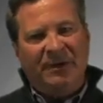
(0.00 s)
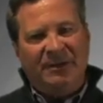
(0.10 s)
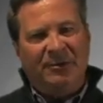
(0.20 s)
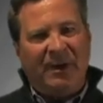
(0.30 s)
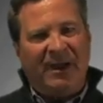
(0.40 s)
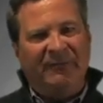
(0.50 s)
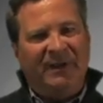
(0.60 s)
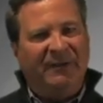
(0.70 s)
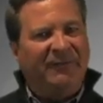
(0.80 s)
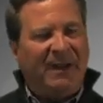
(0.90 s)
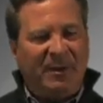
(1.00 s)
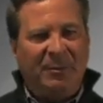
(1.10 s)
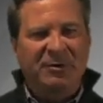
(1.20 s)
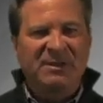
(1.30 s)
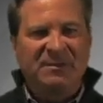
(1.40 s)
that you have the family
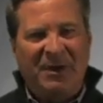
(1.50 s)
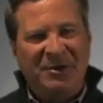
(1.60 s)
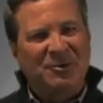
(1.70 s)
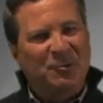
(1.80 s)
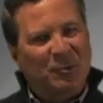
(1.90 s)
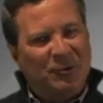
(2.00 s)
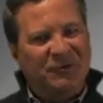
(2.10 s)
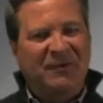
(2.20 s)
participation rules